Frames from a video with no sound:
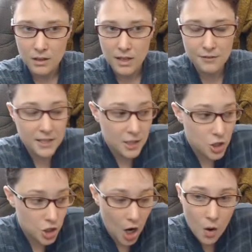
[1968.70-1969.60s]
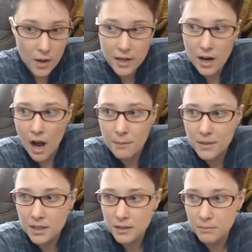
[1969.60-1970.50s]
If he can show it,
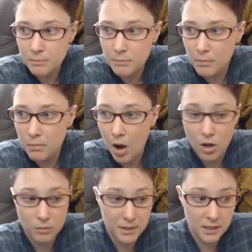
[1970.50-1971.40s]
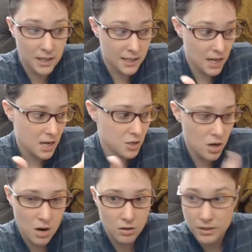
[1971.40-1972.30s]
I'll be like, yeah,
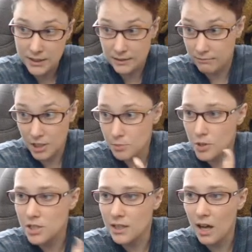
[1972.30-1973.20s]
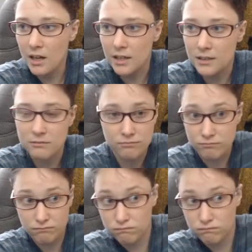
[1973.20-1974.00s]
no, this person lied.